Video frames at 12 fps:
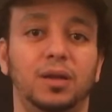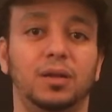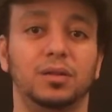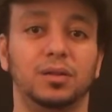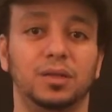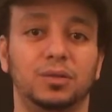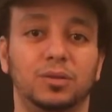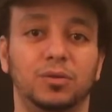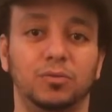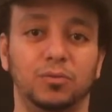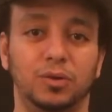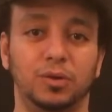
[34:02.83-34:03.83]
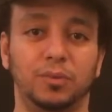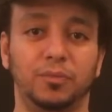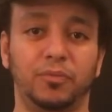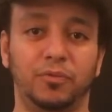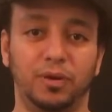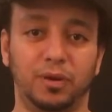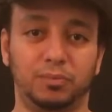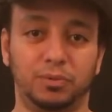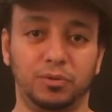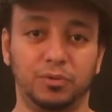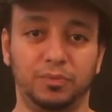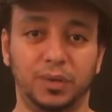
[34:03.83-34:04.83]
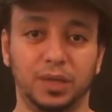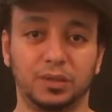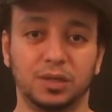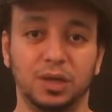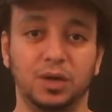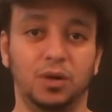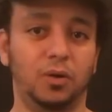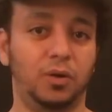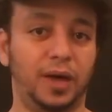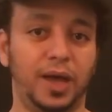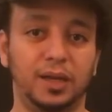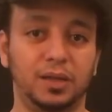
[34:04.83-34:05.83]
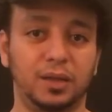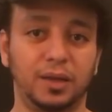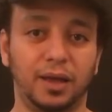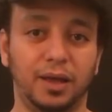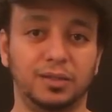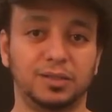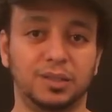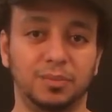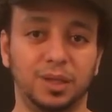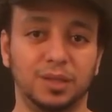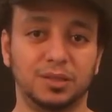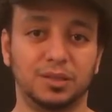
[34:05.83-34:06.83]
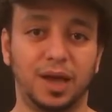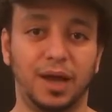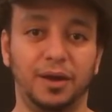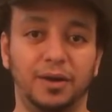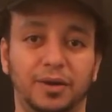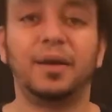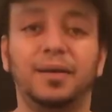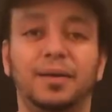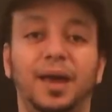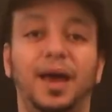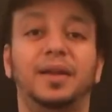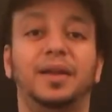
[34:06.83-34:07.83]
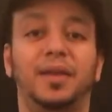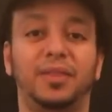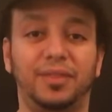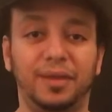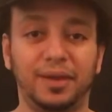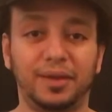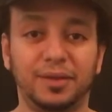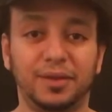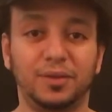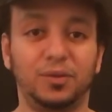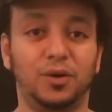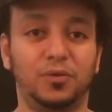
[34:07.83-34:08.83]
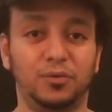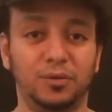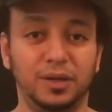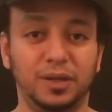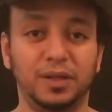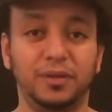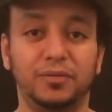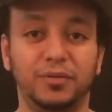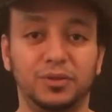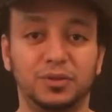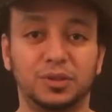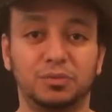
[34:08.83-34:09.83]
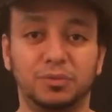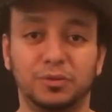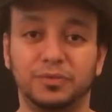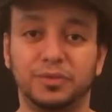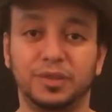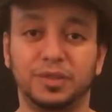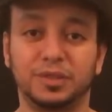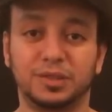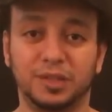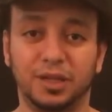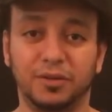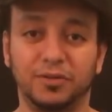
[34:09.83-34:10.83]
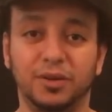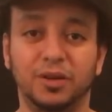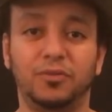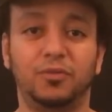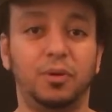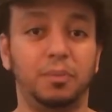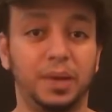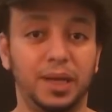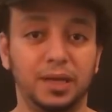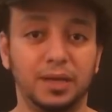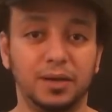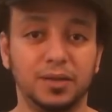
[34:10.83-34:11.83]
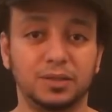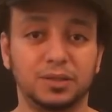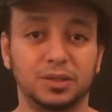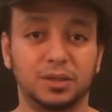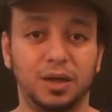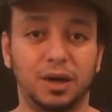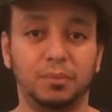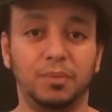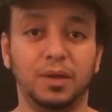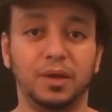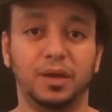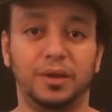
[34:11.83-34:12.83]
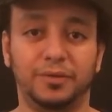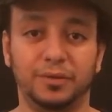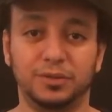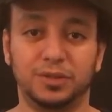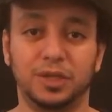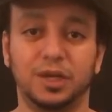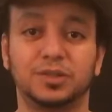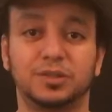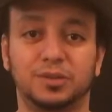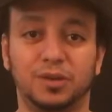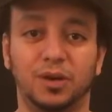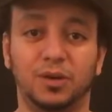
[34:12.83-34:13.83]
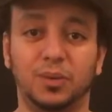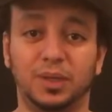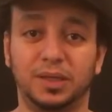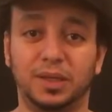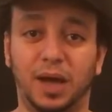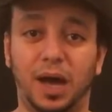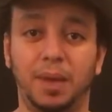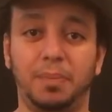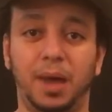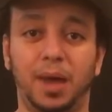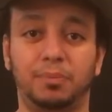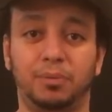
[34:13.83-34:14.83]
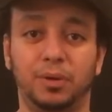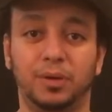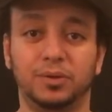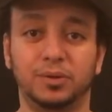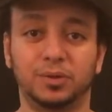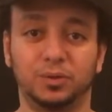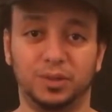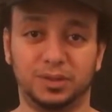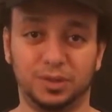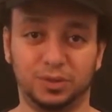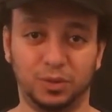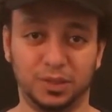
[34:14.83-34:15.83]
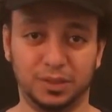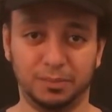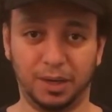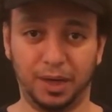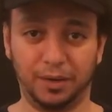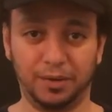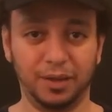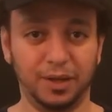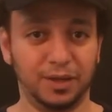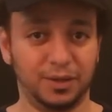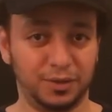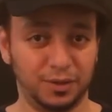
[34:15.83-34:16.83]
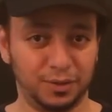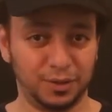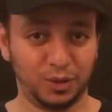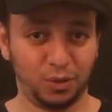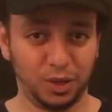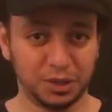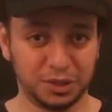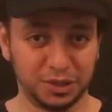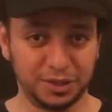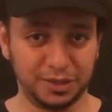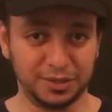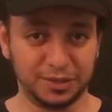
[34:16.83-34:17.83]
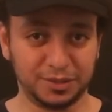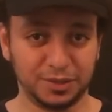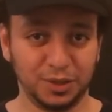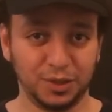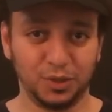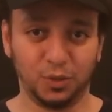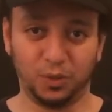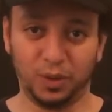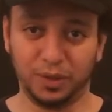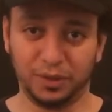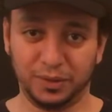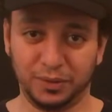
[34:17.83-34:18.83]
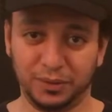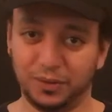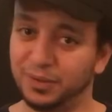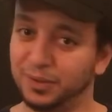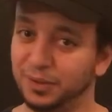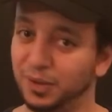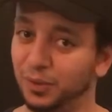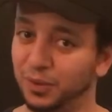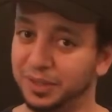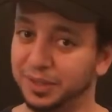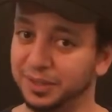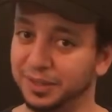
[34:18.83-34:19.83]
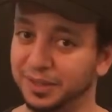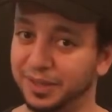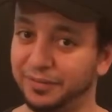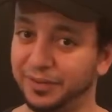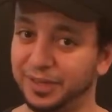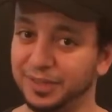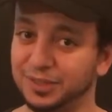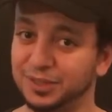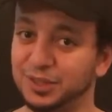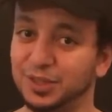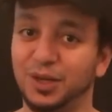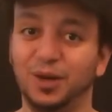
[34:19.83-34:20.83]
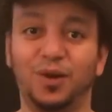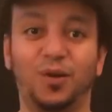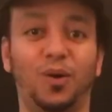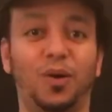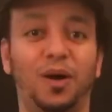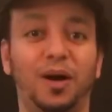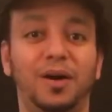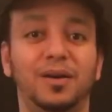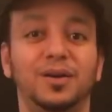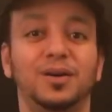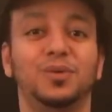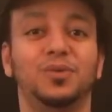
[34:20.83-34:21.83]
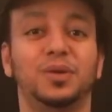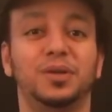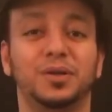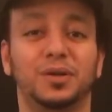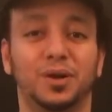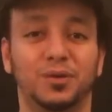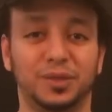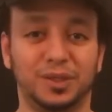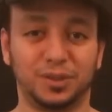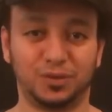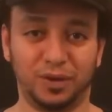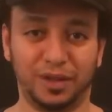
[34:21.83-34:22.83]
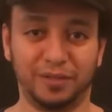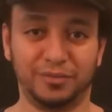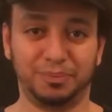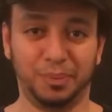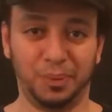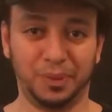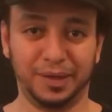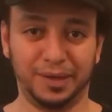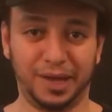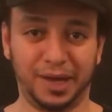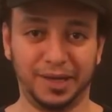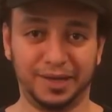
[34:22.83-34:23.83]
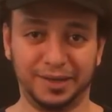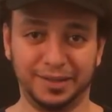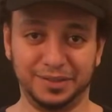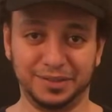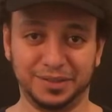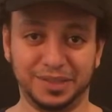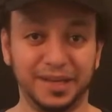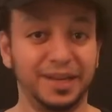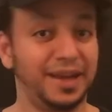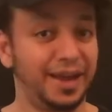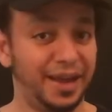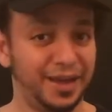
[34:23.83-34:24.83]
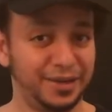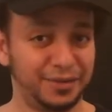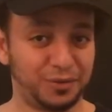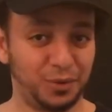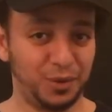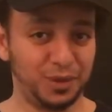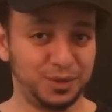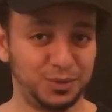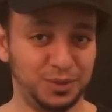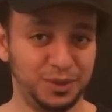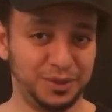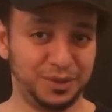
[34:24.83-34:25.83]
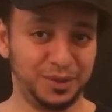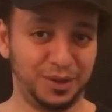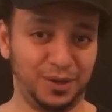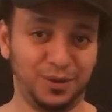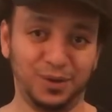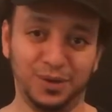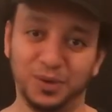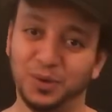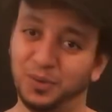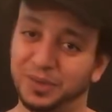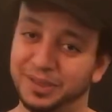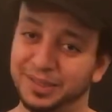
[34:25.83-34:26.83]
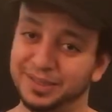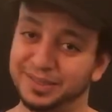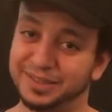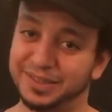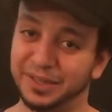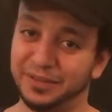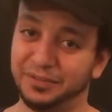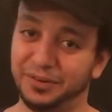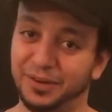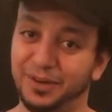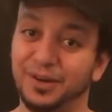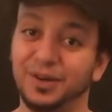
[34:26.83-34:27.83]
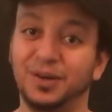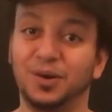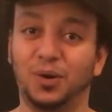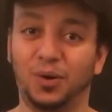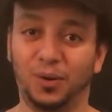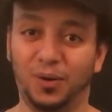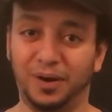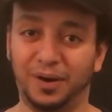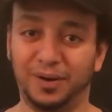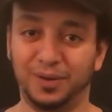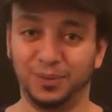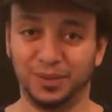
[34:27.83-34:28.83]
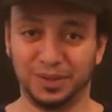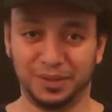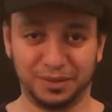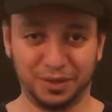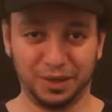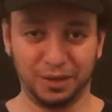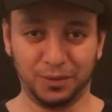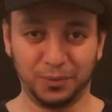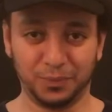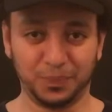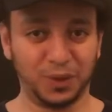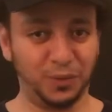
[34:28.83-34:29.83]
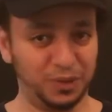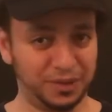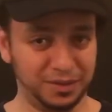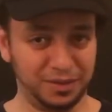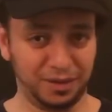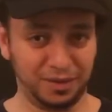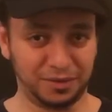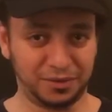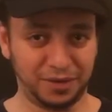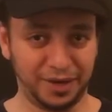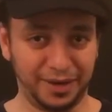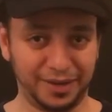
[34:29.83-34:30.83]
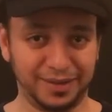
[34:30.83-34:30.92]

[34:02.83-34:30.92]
little room for improvement or anything else to be desired, and I think you are really future-proofing yourself for many years to come if you just go with the iPad Pro 2020 model. The only question is, will you go with the 11-inch or will you go with the 12.9-inch? And of course, will you go with the silver or will you go with the dark gray?